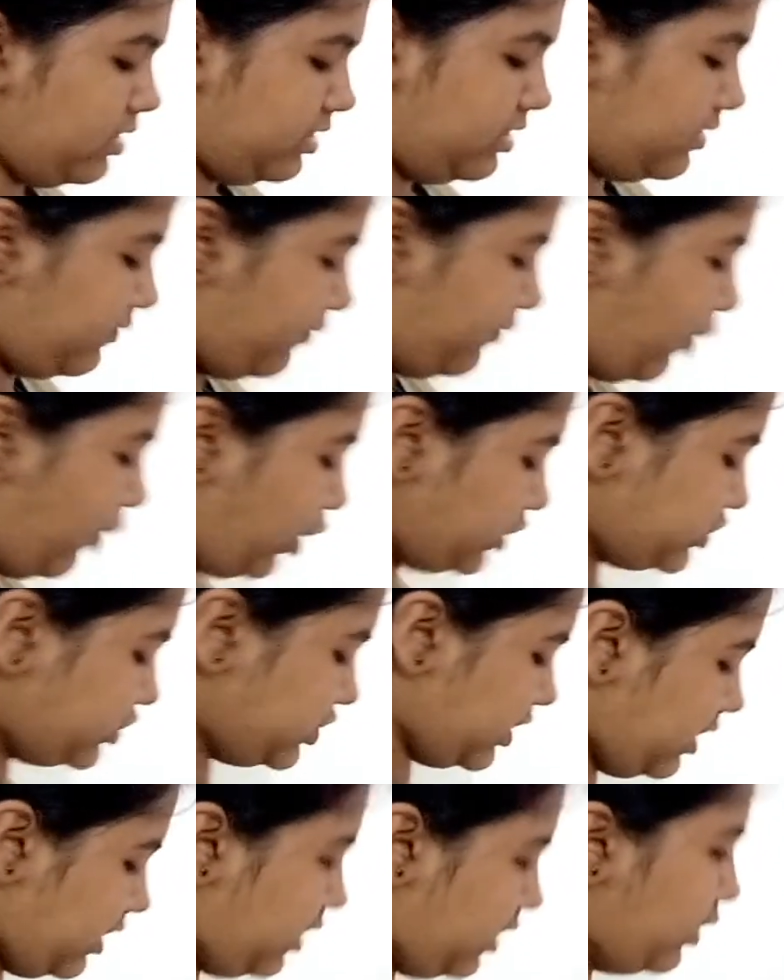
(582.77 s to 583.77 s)
The
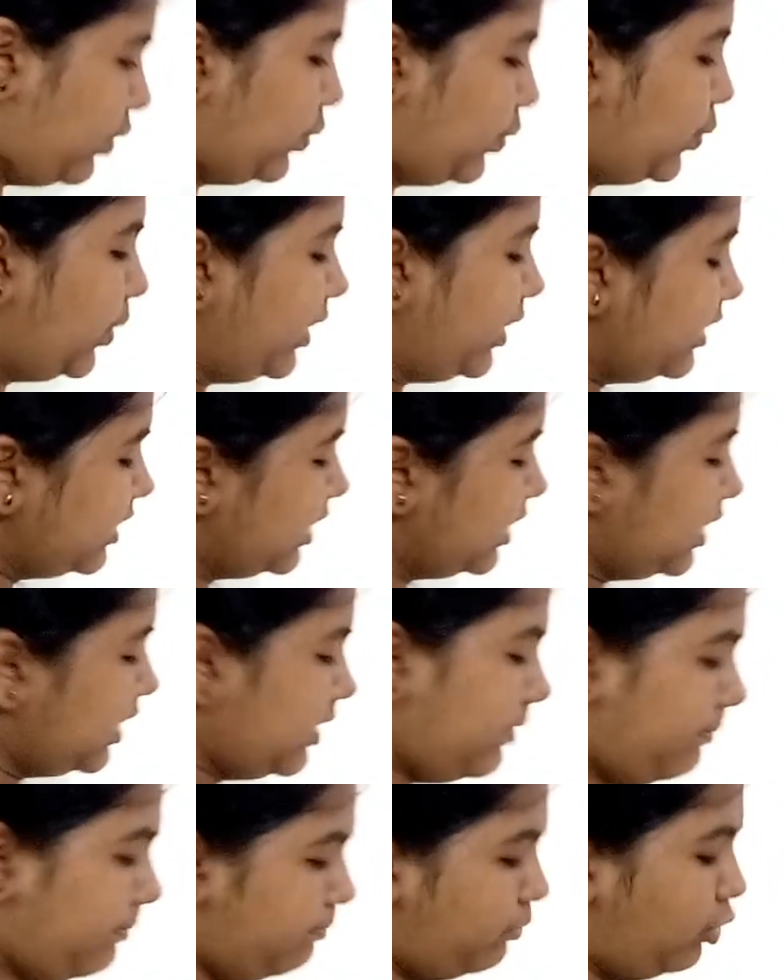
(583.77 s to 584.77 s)
water would
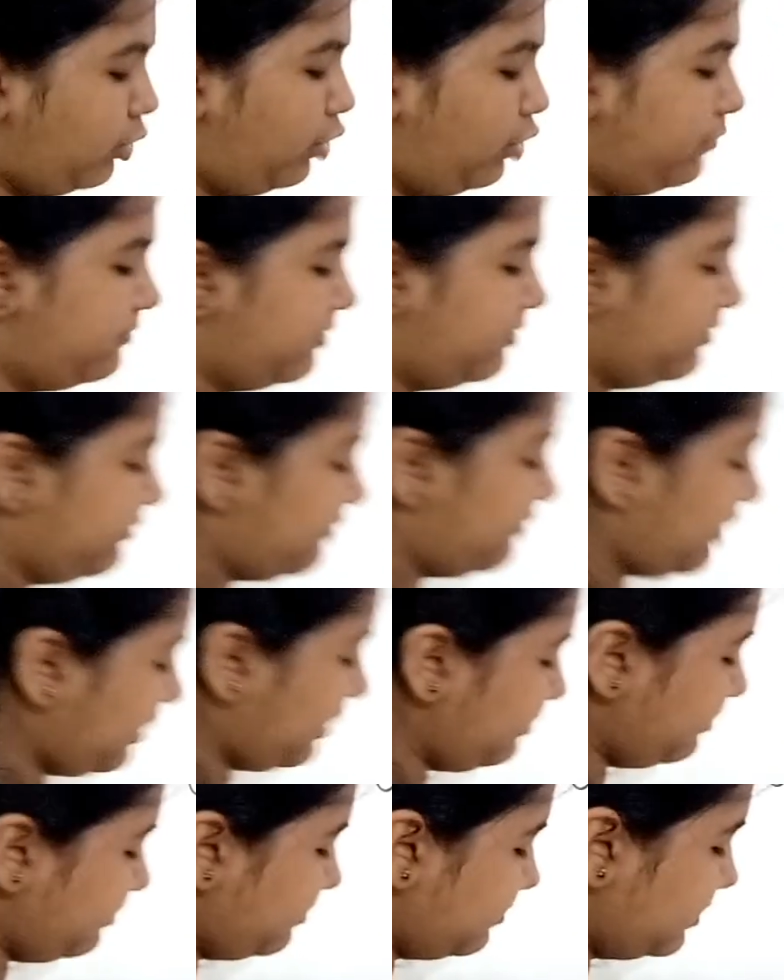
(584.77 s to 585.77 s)
move from
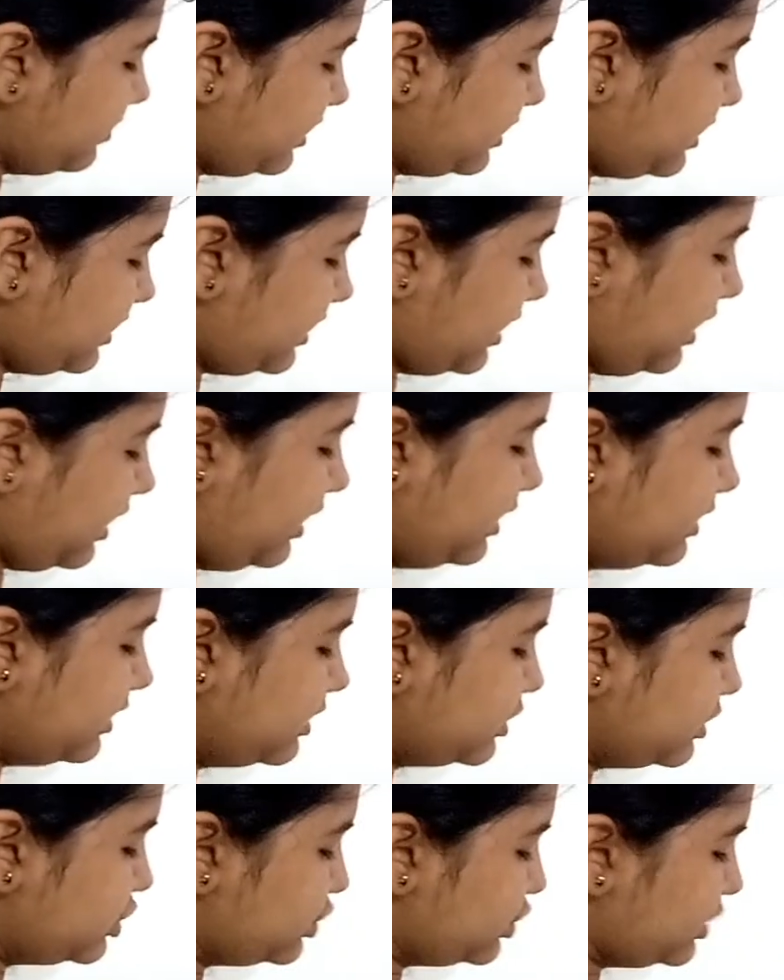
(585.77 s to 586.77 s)
here
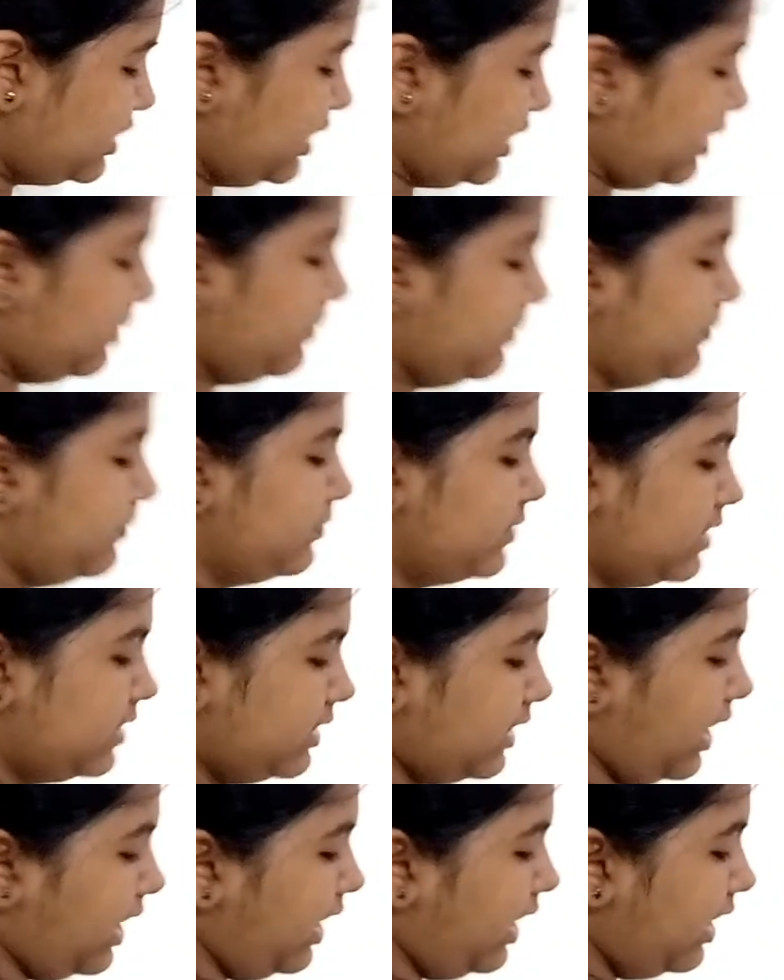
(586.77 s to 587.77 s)
to here.
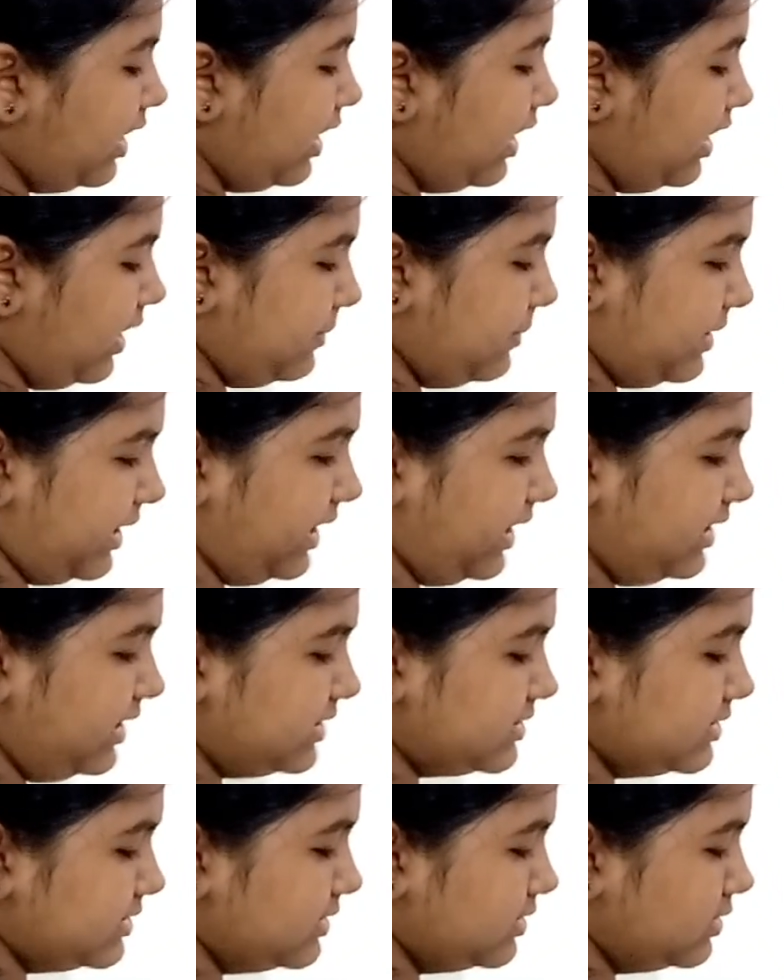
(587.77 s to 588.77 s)
Am I right?
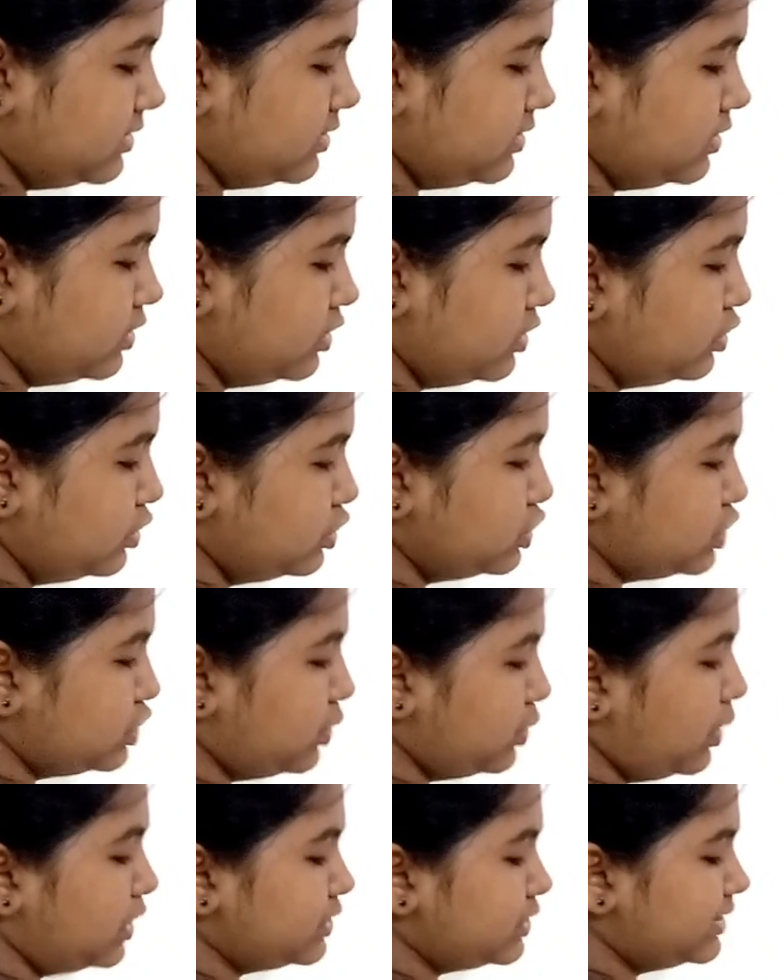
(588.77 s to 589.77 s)
So,
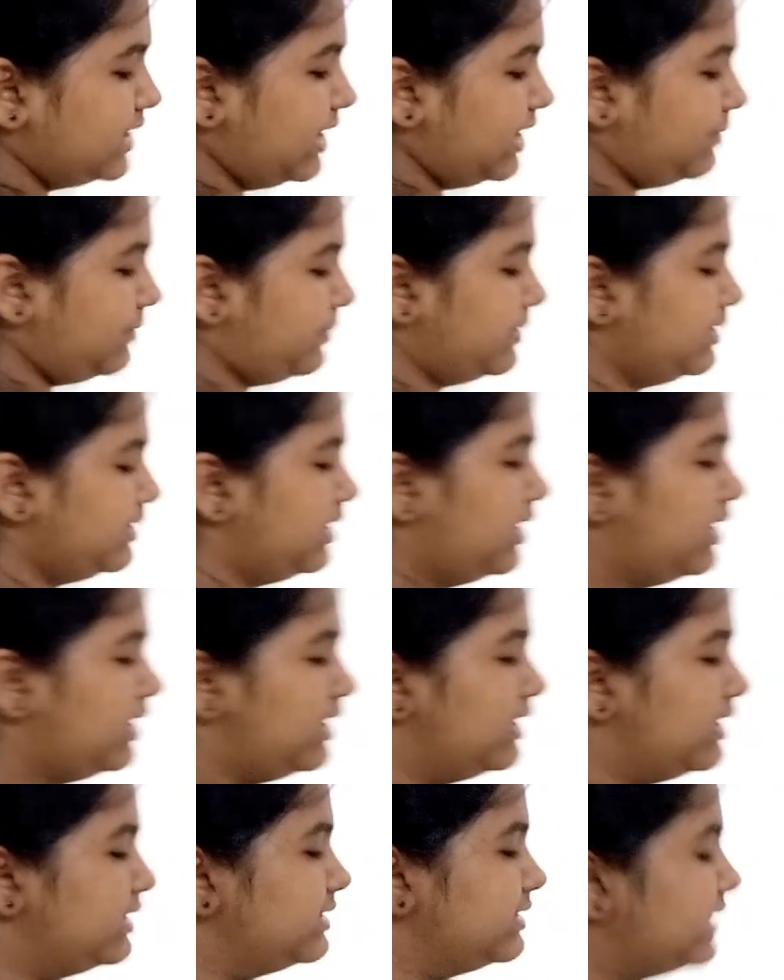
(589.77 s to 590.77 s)
what would happen?
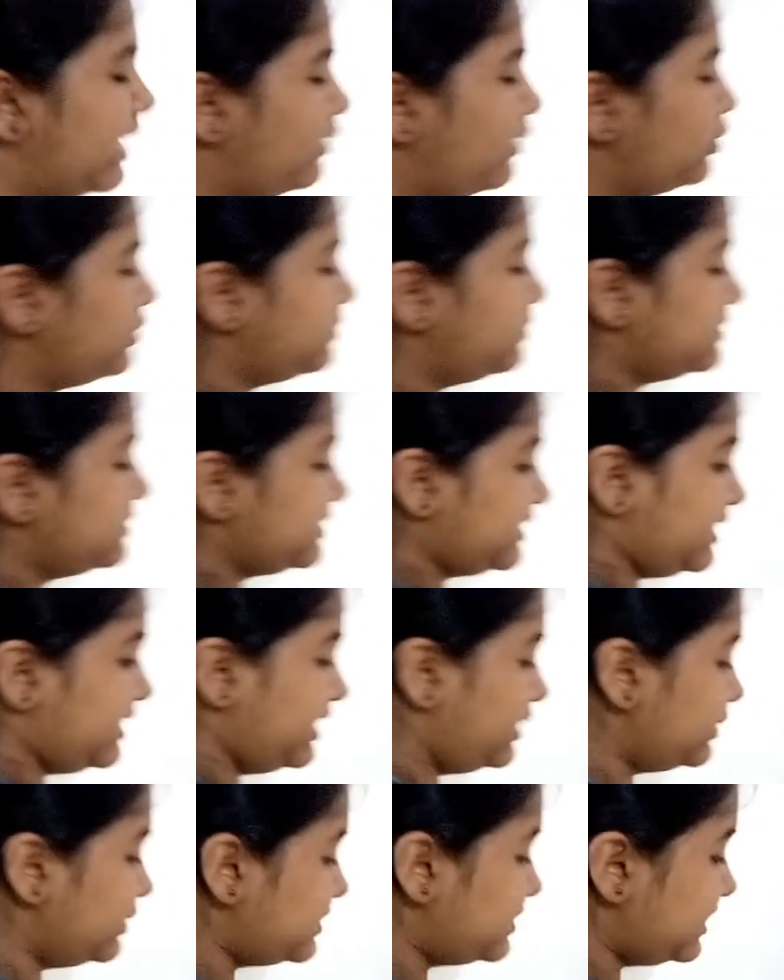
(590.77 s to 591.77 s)
Can
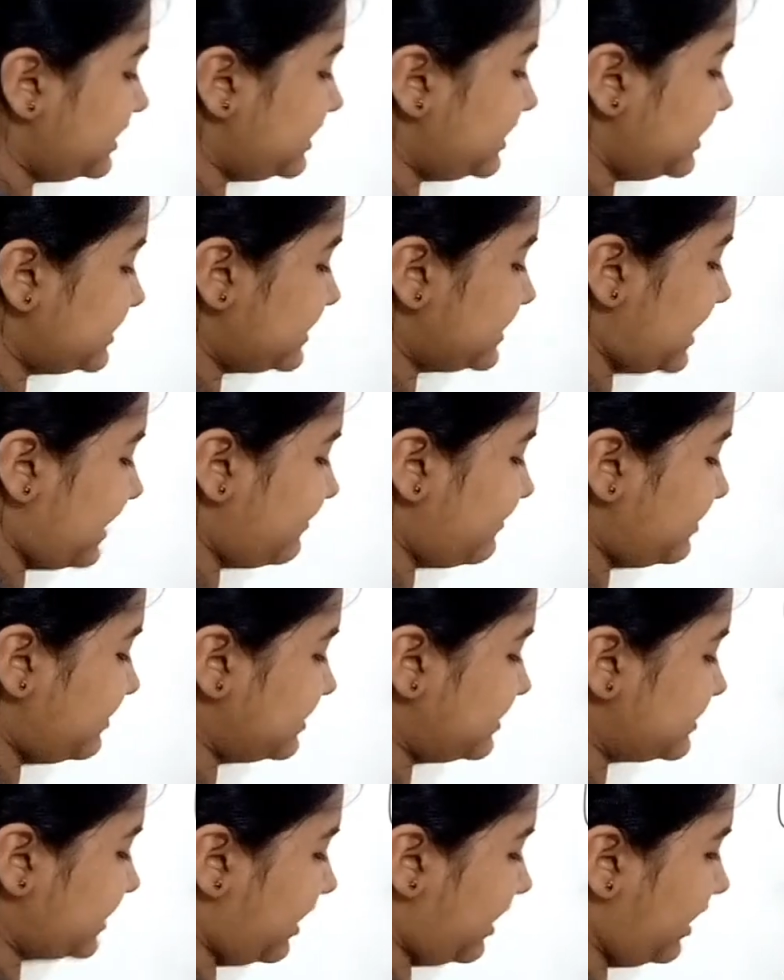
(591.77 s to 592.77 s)
you see these
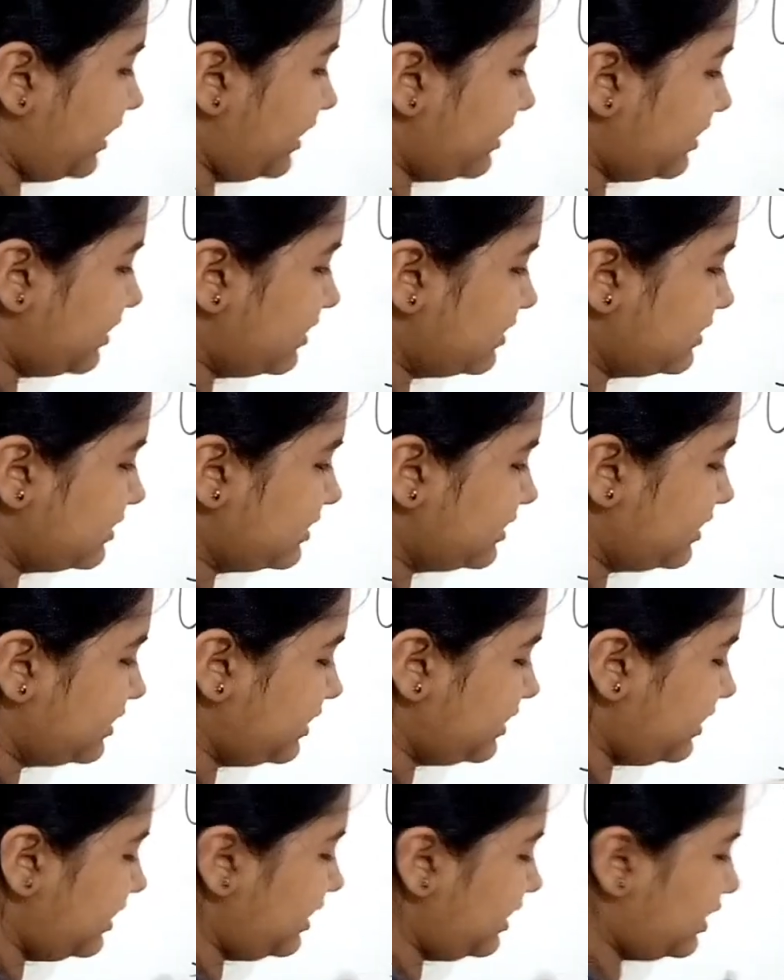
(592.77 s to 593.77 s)
levels are
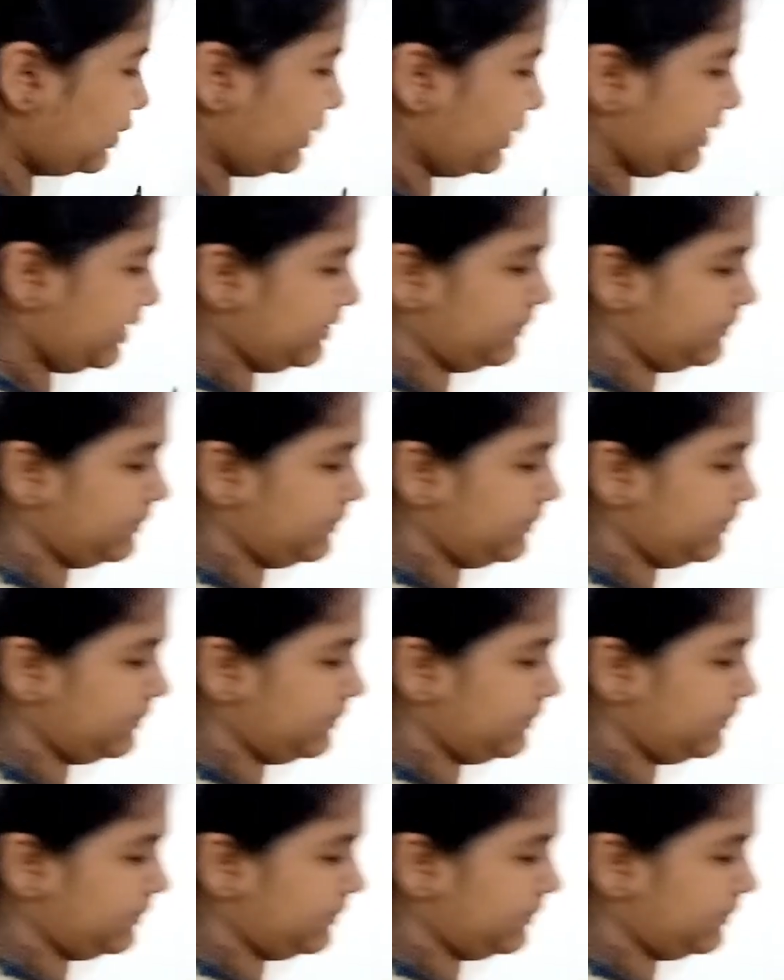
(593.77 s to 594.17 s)
equal?